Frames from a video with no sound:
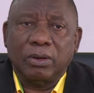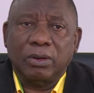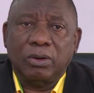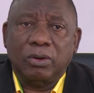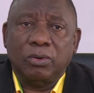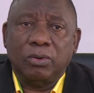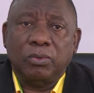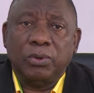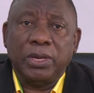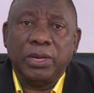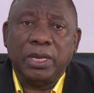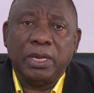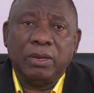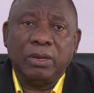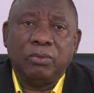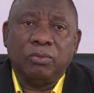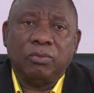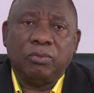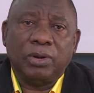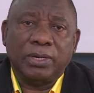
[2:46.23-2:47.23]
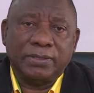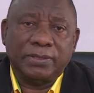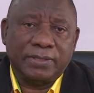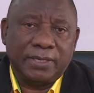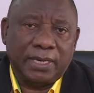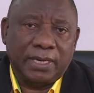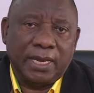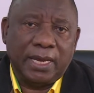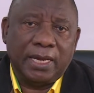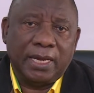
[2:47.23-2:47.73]
We once
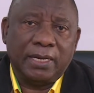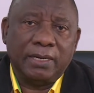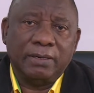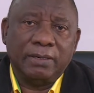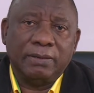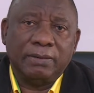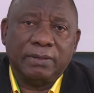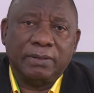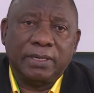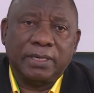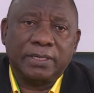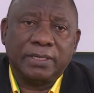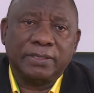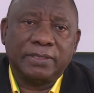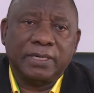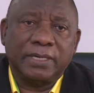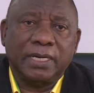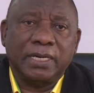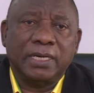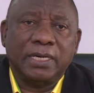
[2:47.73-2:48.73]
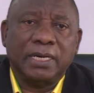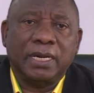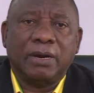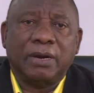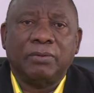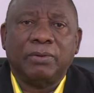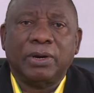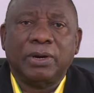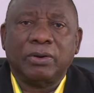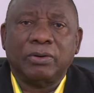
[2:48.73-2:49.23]
again extend
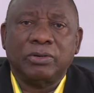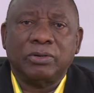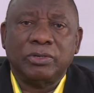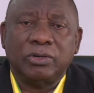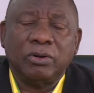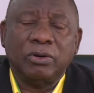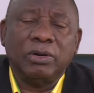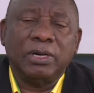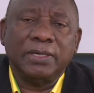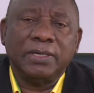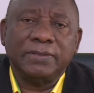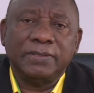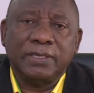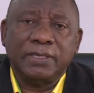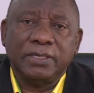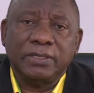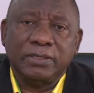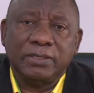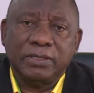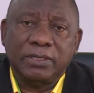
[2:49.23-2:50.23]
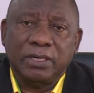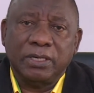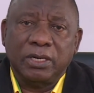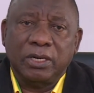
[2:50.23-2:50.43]
our condolences